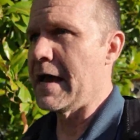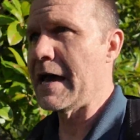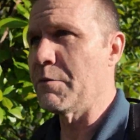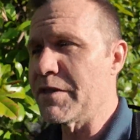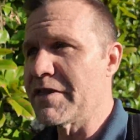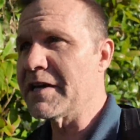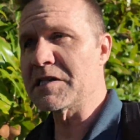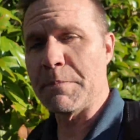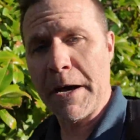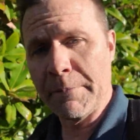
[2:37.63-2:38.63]
And we think
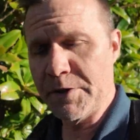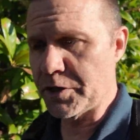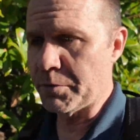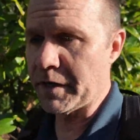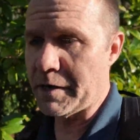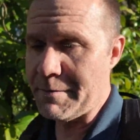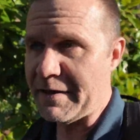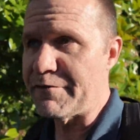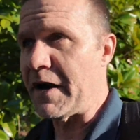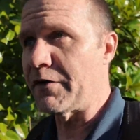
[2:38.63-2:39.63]
as a publisher, we're going to
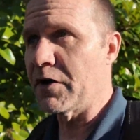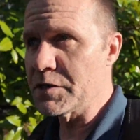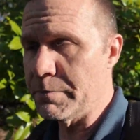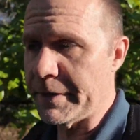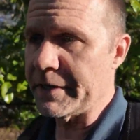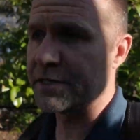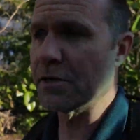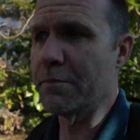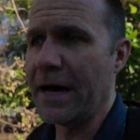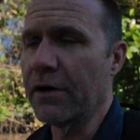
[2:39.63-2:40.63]
make $5 a book.
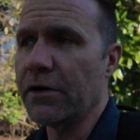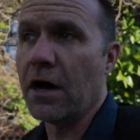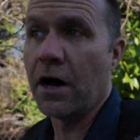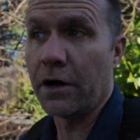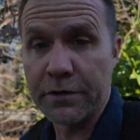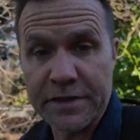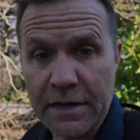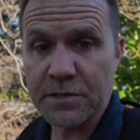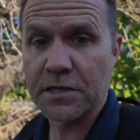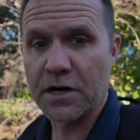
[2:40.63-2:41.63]
So about
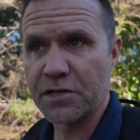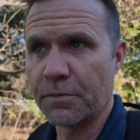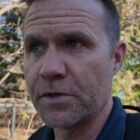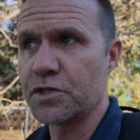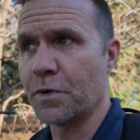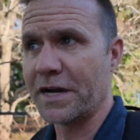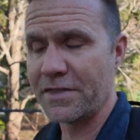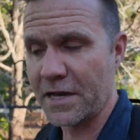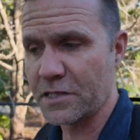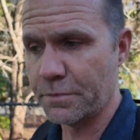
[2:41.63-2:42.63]
$100,000 from those
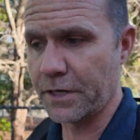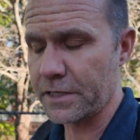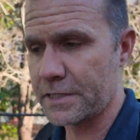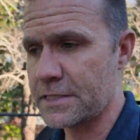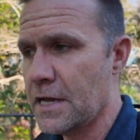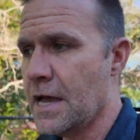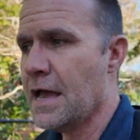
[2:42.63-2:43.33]
20,000 books.